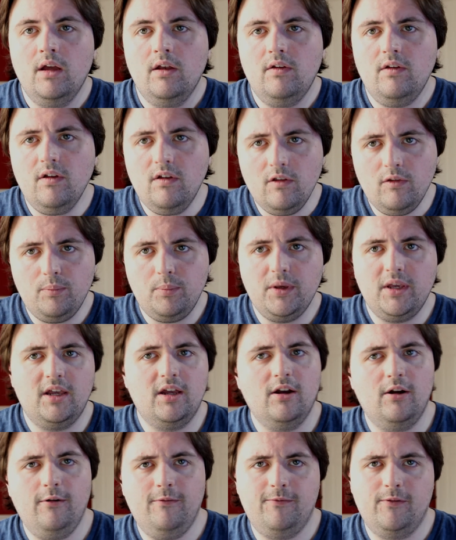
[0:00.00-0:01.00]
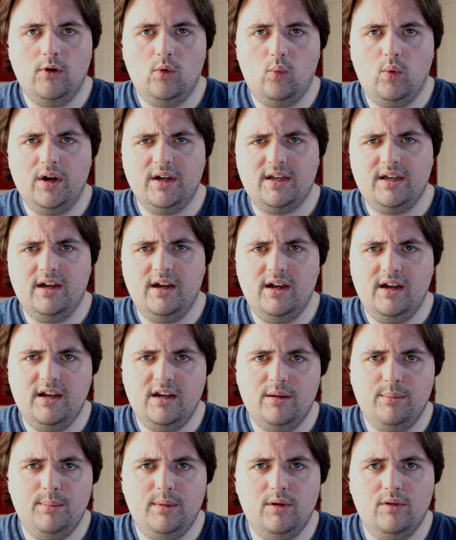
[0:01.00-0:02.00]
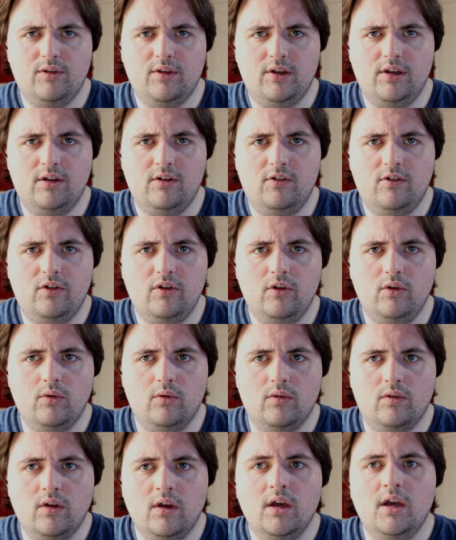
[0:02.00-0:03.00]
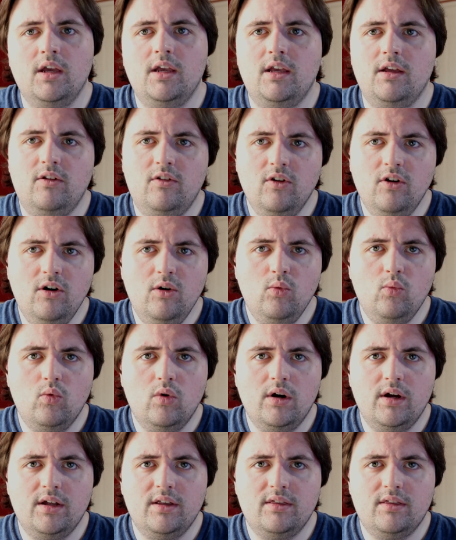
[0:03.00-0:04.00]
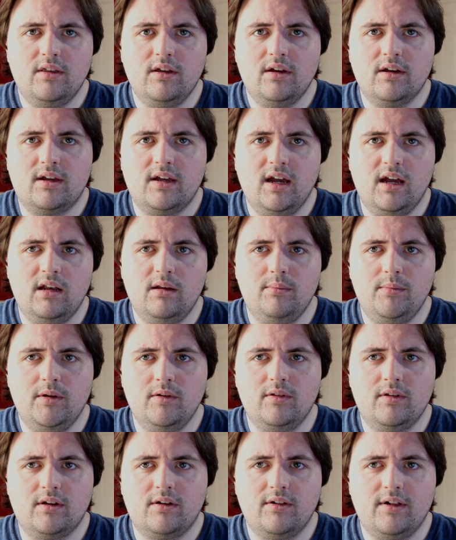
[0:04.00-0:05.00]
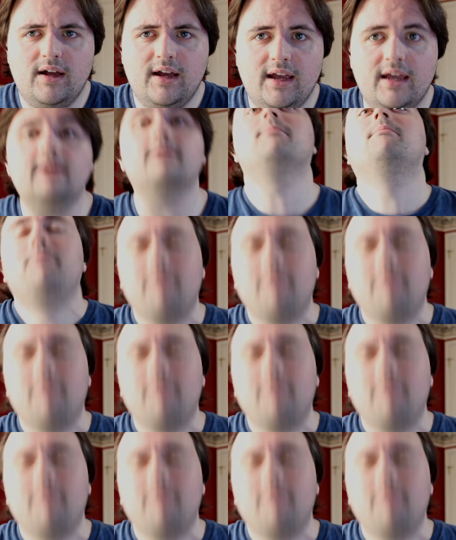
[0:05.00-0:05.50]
Just be careful what kind of music you choose. You don't want the kind of music like...